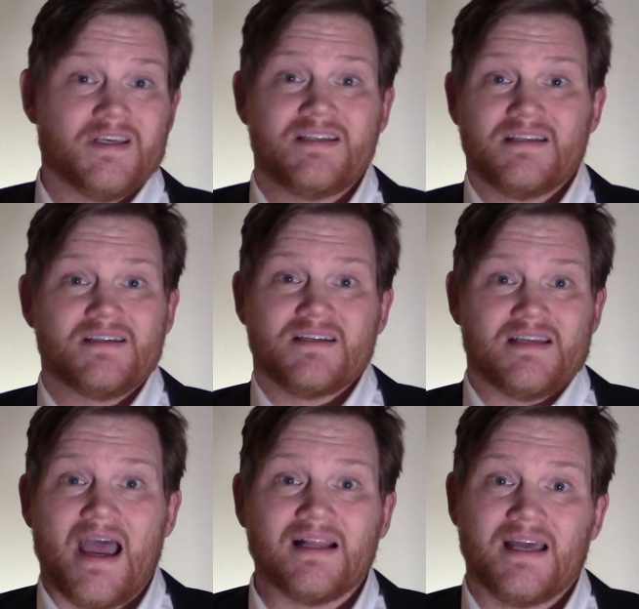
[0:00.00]
This is
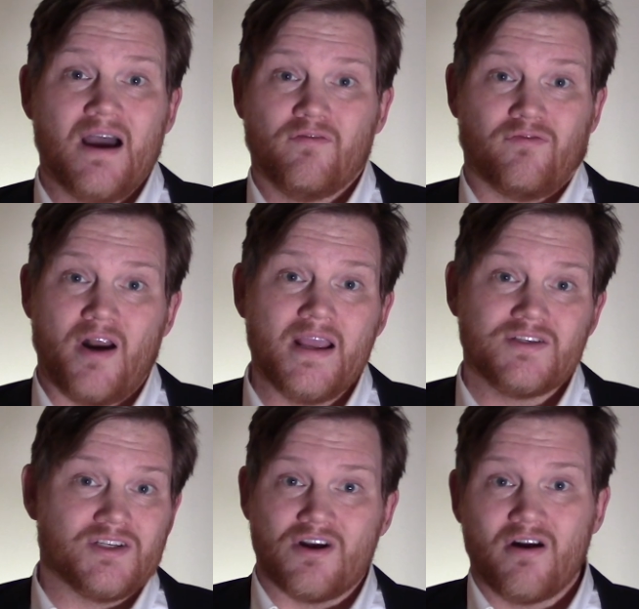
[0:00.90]
exactly how
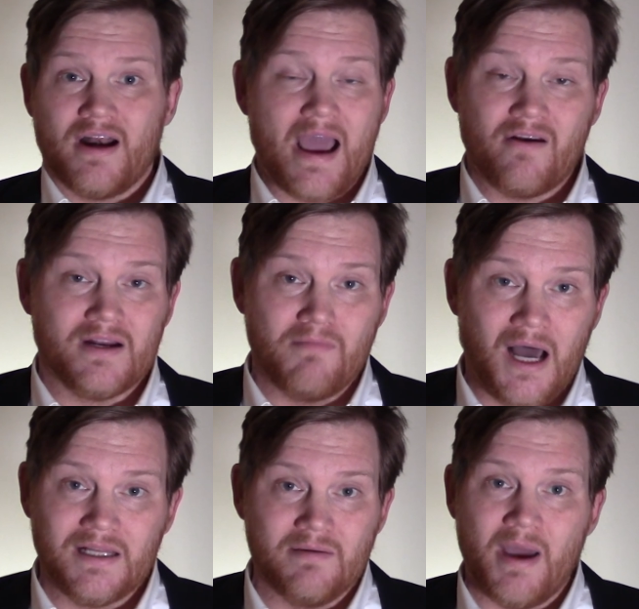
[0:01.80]
France started out in
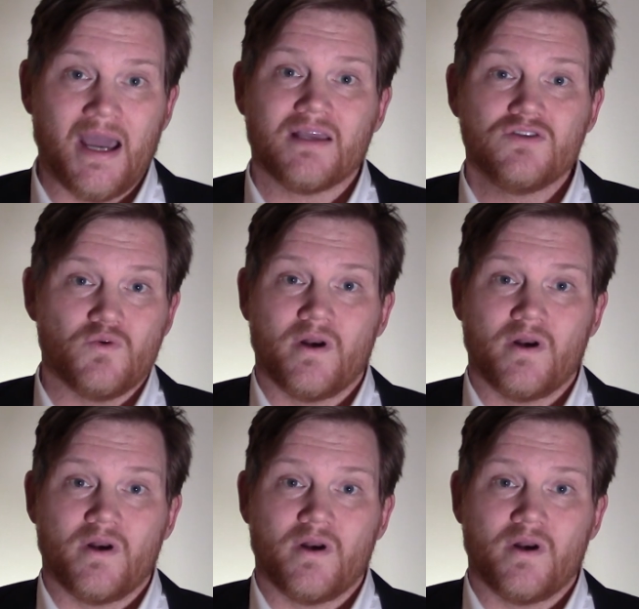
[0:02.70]
Mali back in